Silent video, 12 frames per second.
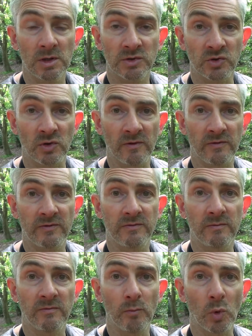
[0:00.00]
sort of
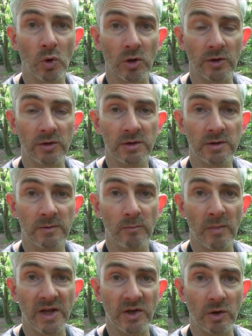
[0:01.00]
moorland,
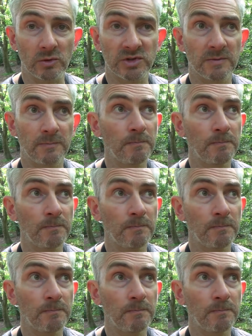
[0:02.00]
meadows,